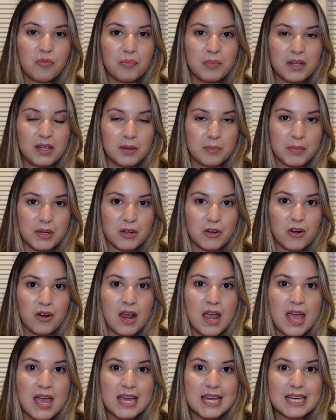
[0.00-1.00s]
millimeter
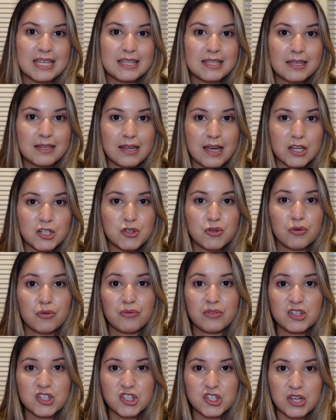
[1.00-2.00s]
in the natural
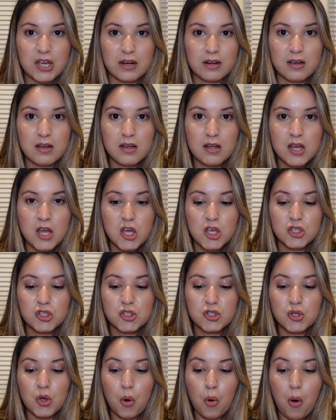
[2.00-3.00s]
vachetta.
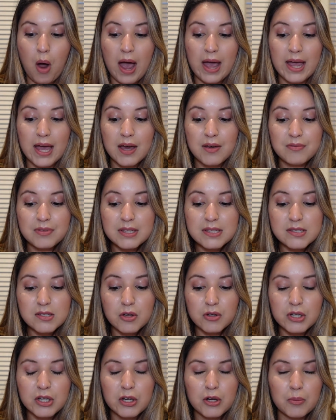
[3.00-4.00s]
So I have this
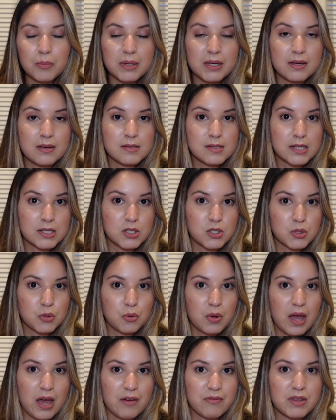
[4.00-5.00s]
on here because I do
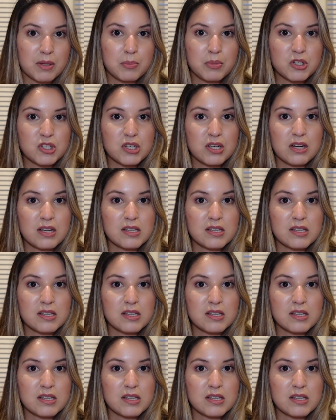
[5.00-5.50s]
have the Pochette